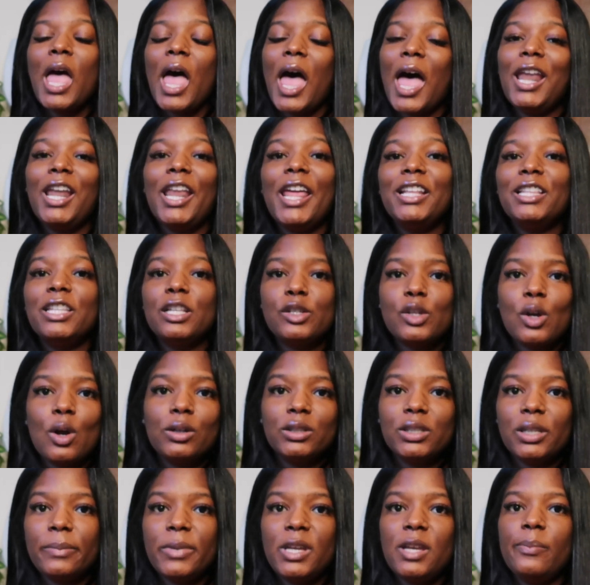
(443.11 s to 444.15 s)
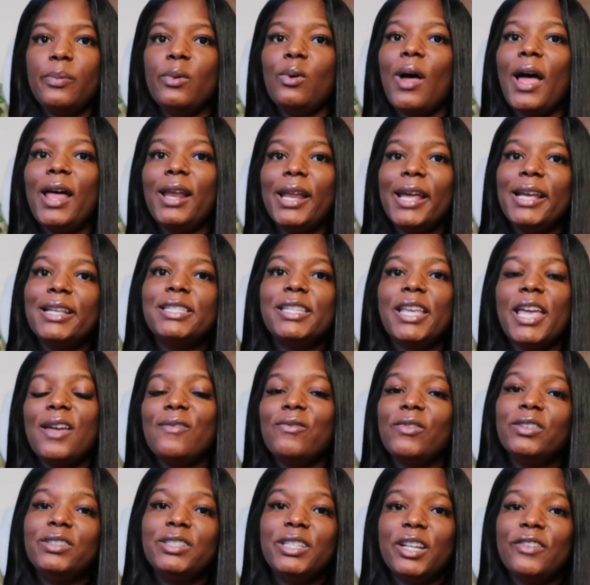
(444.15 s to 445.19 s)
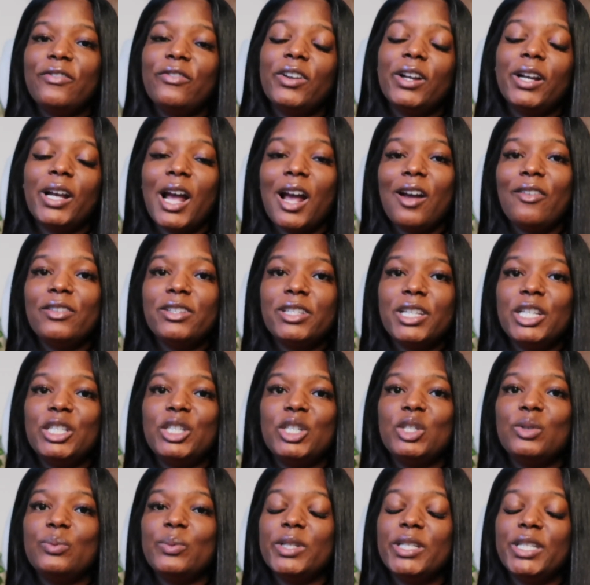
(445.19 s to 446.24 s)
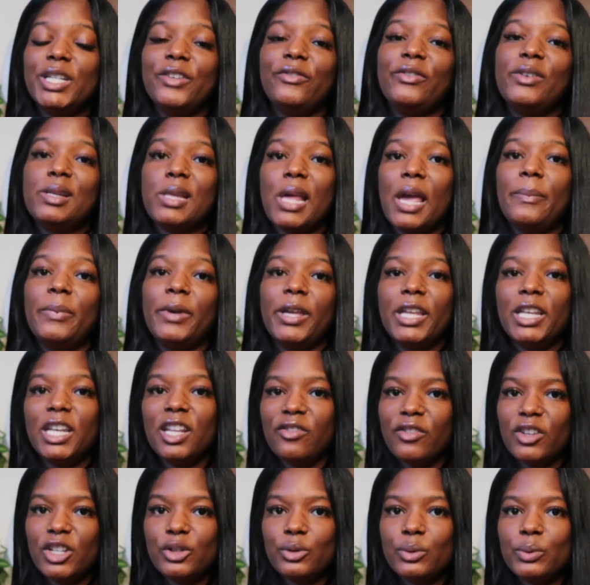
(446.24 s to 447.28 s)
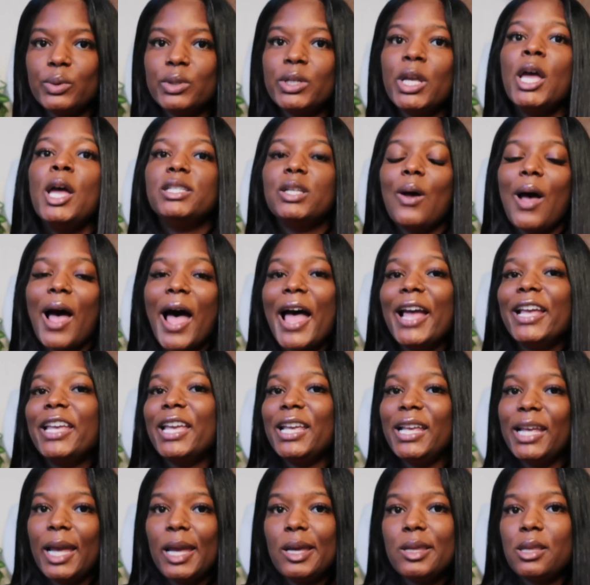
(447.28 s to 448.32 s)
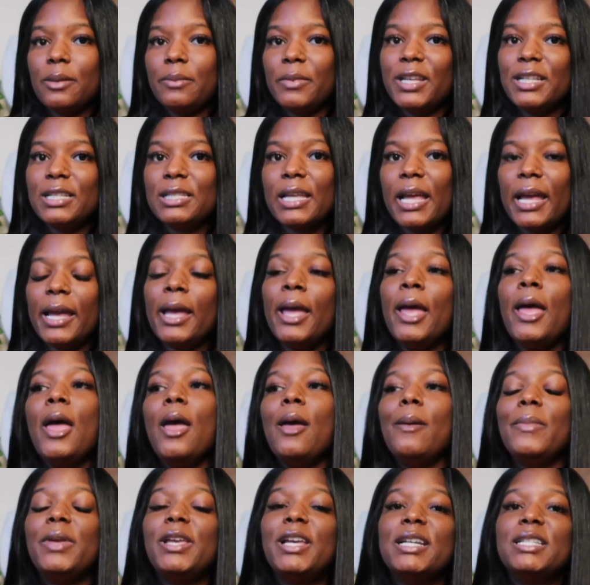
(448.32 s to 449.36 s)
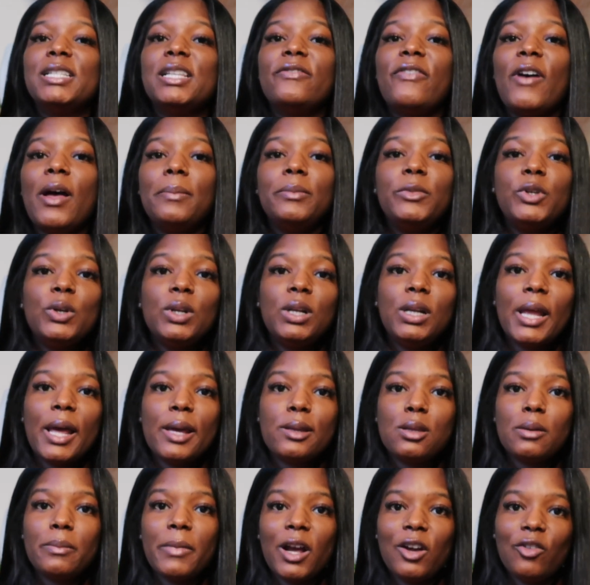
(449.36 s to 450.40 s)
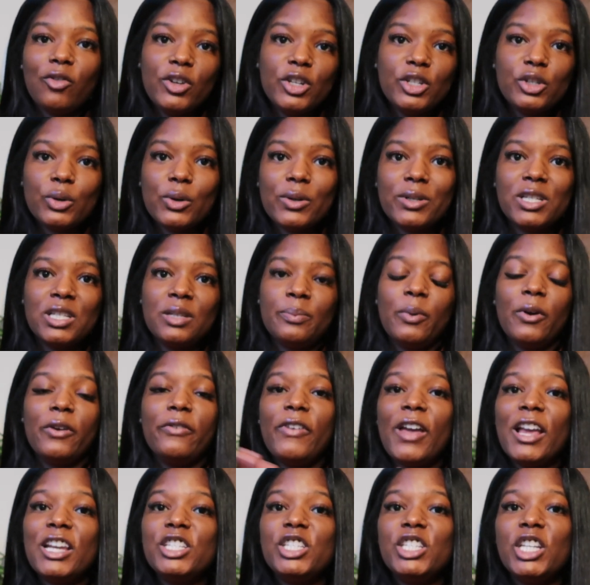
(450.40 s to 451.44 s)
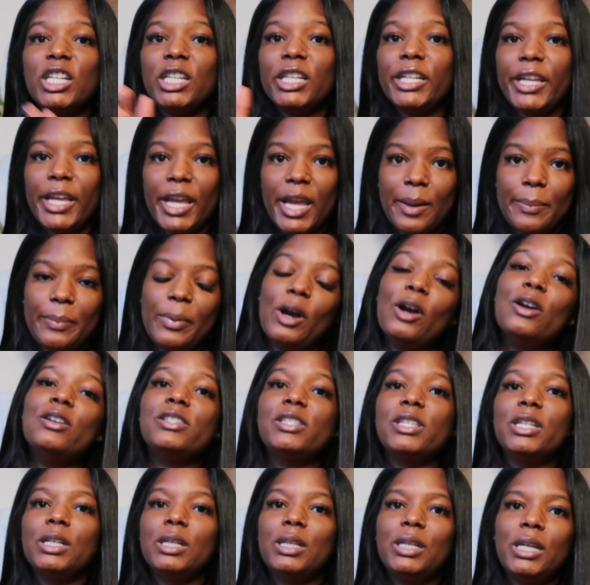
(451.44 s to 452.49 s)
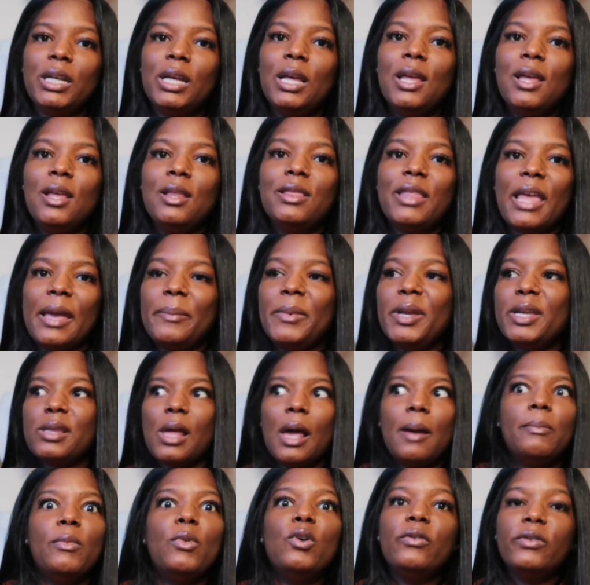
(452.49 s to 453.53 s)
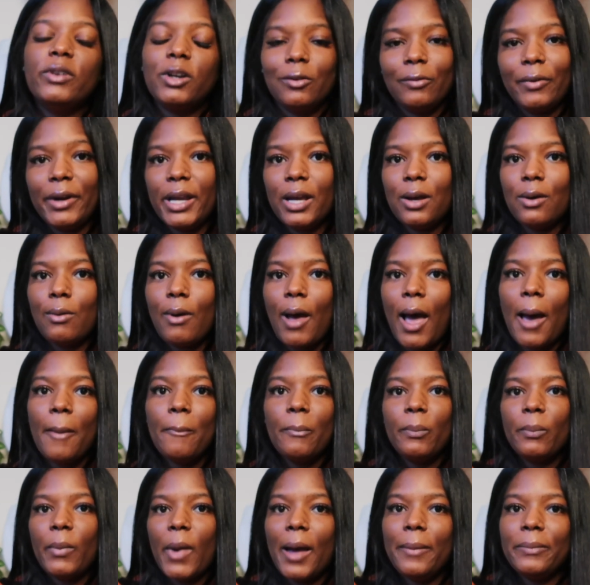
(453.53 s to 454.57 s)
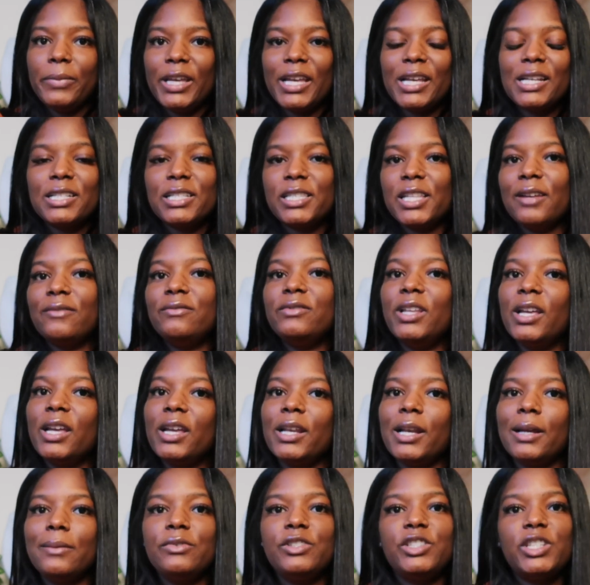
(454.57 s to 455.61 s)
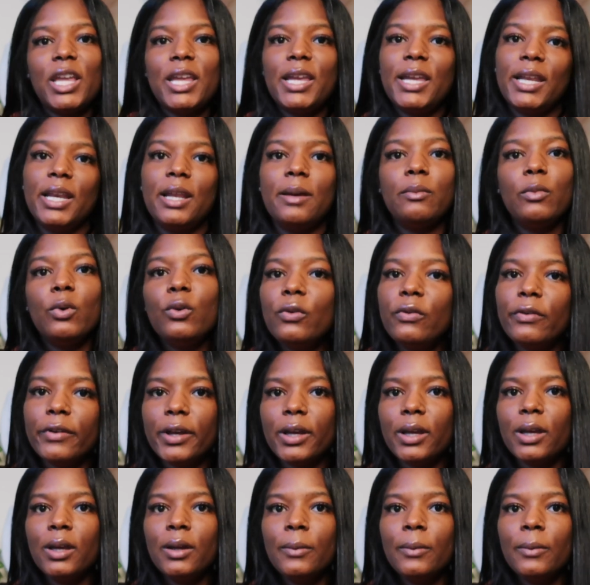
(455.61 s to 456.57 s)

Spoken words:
I like to talk to people. I like to have different conversations with different type of individuals so I can gain some insight. Because if I'm utilizing my resources professionally and personally, that means I'm moving around. I'm getting stuff done. I'm shaking and moving.